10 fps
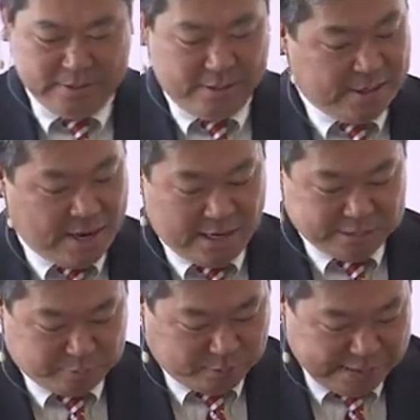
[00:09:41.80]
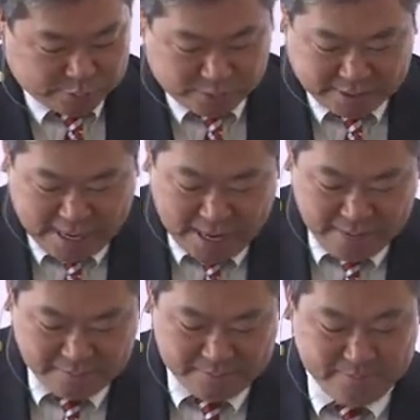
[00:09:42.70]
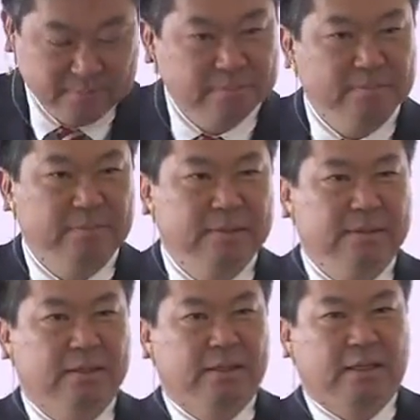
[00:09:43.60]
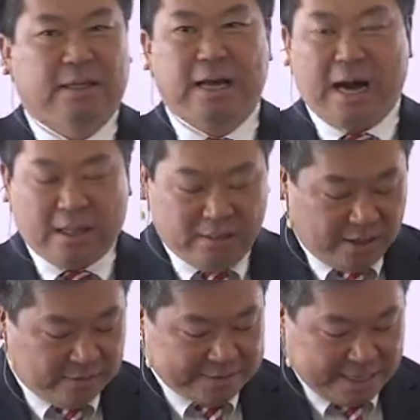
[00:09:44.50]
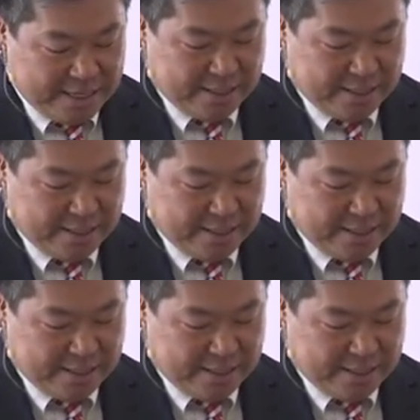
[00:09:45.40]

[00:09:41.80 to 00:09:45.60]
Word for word: God is pleased with that. God loves the idea